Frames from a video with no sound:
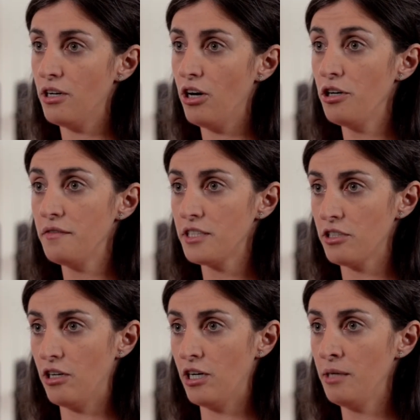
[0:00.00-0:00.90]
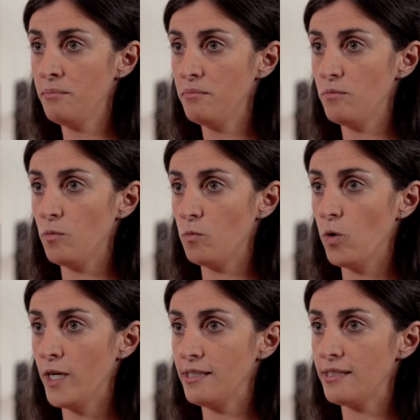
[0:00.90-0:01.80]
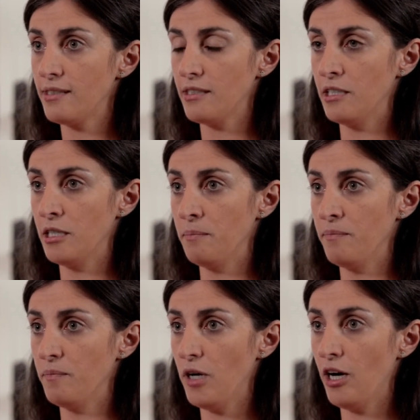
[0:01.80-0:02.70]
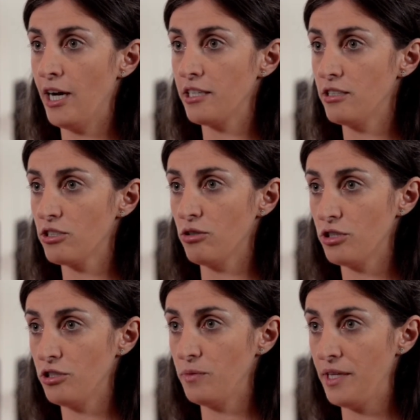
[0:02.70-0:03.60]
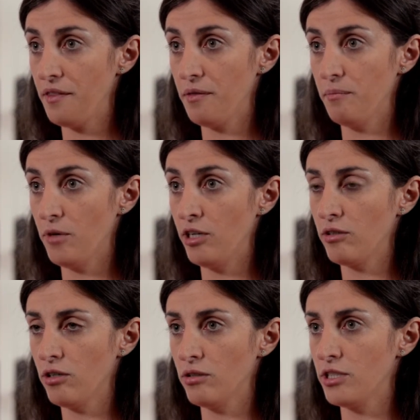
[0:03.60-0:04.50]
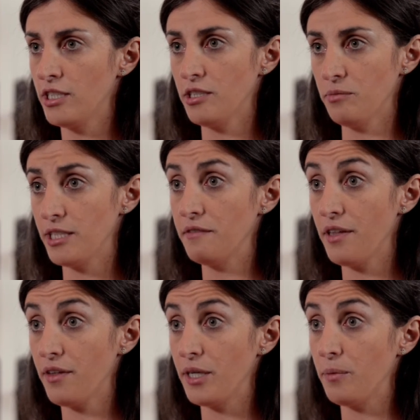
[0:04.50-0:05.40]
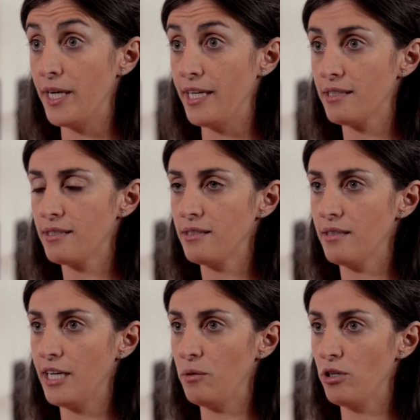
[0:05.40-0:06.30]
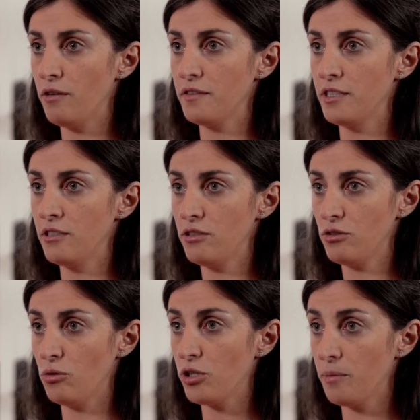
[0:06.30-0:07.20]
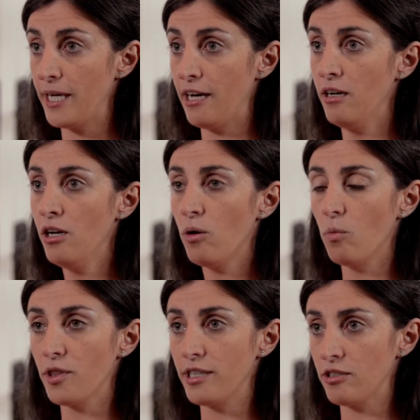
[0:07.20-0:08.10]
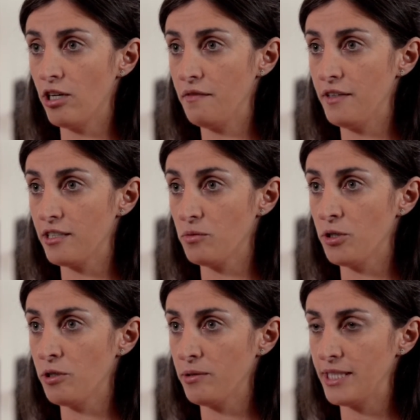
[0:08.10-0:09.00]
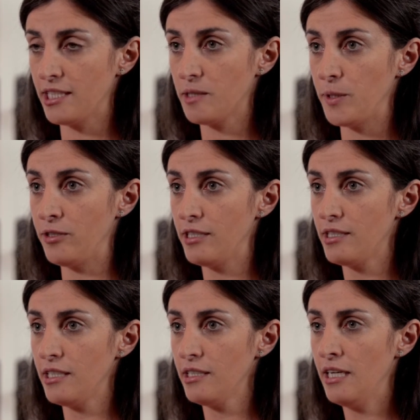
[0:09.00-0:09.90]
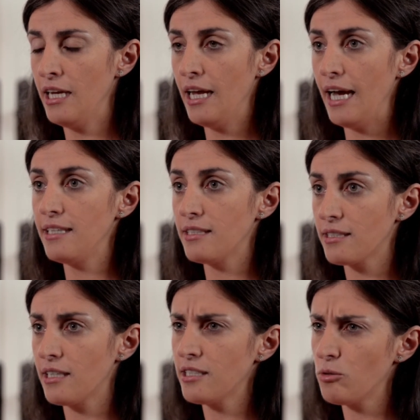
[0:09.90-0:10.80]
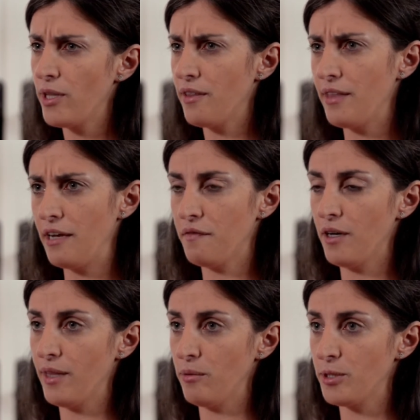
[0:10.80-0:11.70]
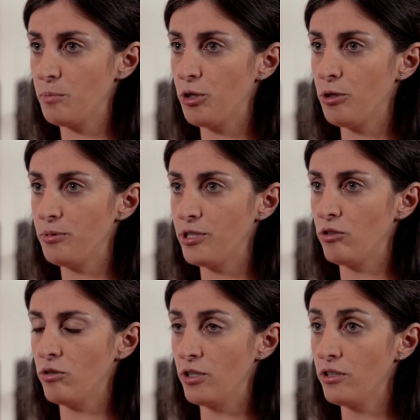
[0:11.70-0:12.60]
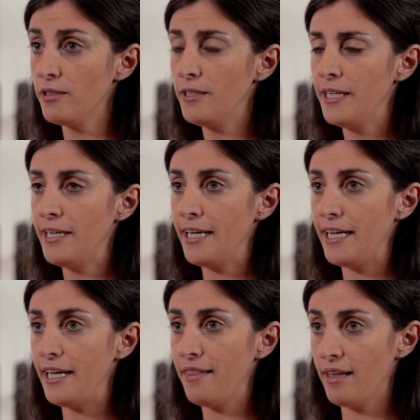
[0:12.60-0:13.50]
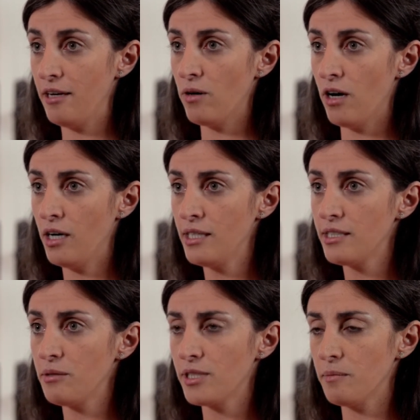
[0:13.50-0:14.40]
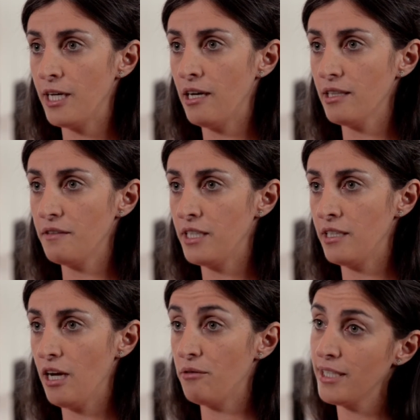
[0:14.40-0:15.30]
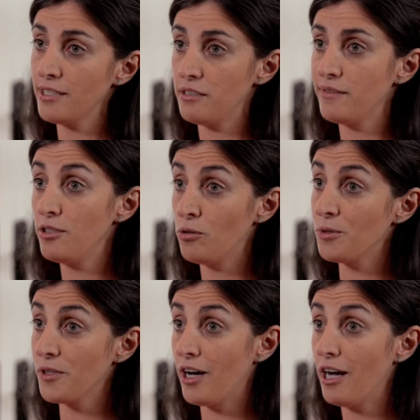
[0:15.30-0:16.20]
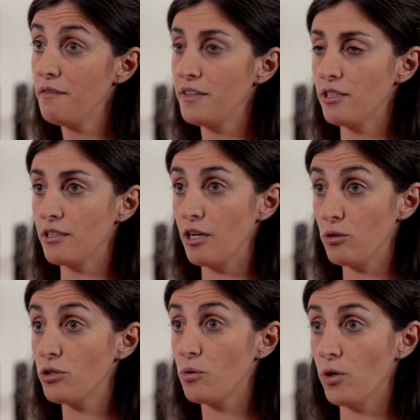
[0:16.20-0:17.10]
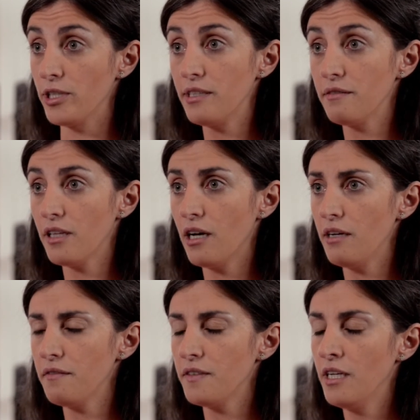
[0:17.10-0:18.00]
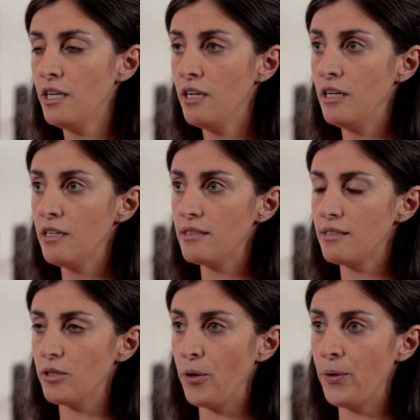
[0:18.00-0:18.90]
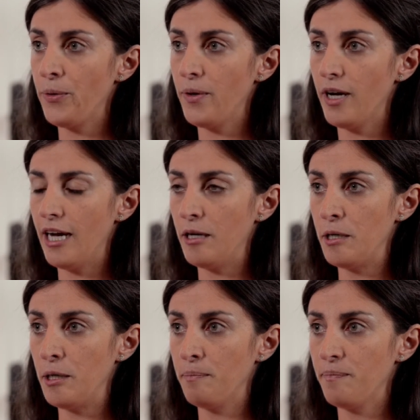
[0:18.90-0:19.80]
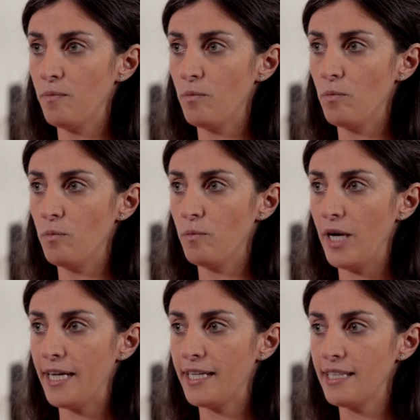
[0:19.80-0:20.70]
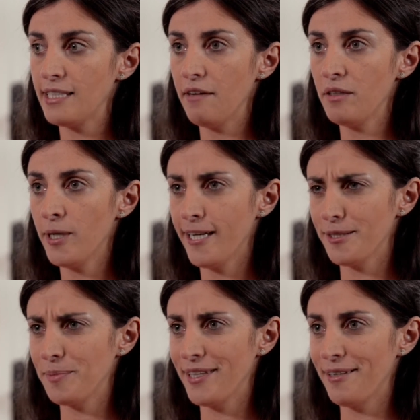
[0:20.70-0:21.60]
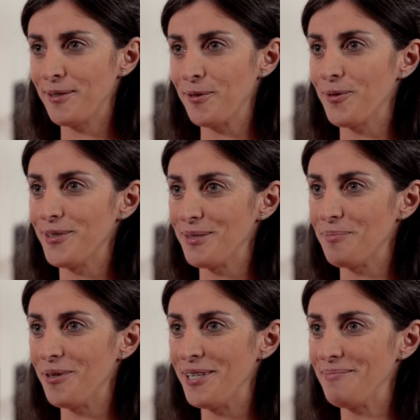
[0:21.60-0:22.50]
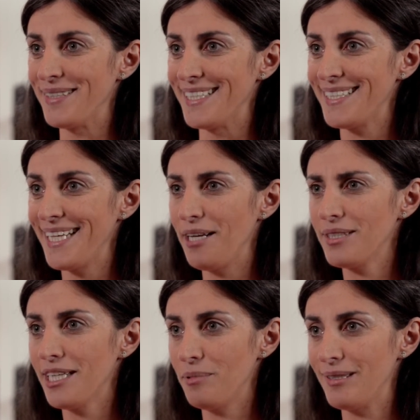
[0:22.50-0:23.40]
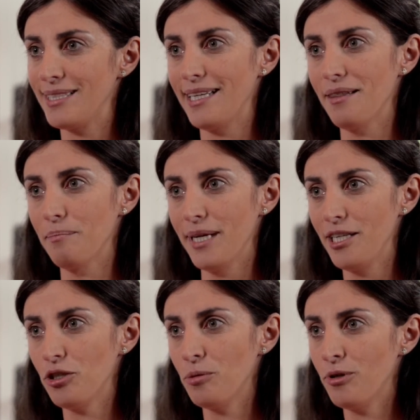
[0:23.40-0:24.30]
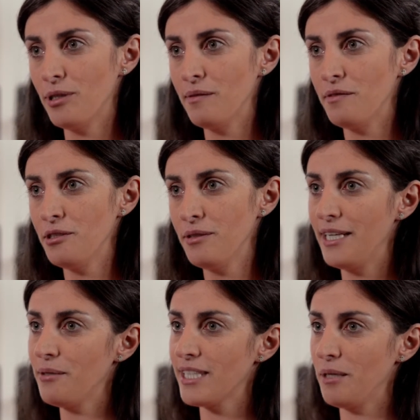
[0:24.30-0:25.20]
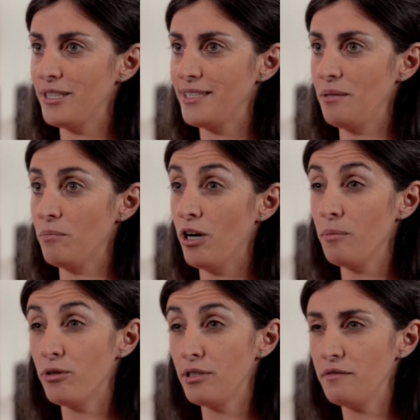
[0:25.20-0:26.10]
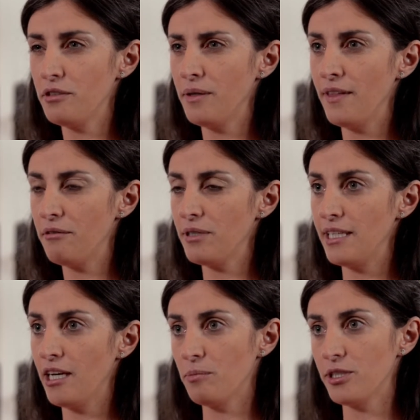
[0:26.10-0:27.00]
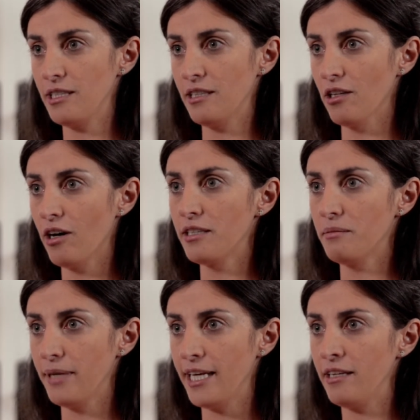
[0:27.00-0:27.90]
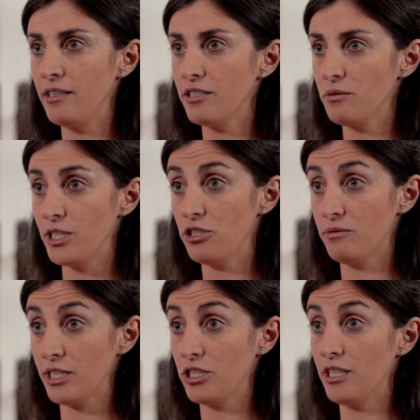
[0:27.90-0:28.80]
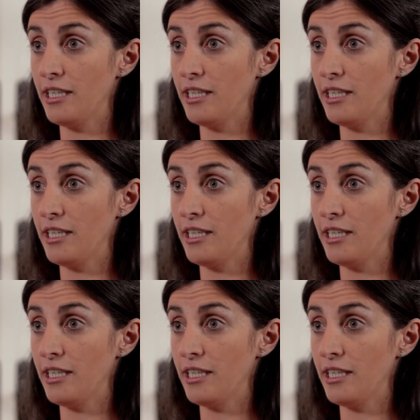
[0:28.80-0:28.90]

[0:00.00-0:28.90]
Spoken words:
Over time, once I consulted with my oncologist, it was every 3 weeks, they would often talk about what the side effects were I was experiencing and discuss whether they felt that was appropriate or not. In their eyes, it was about living a relatively normal life and a good quality of life. So I guess having my husband there at all those appointments, he was able to see the medical point of view and he was able to see my point of view, and that really helped to enlighten me into which direction I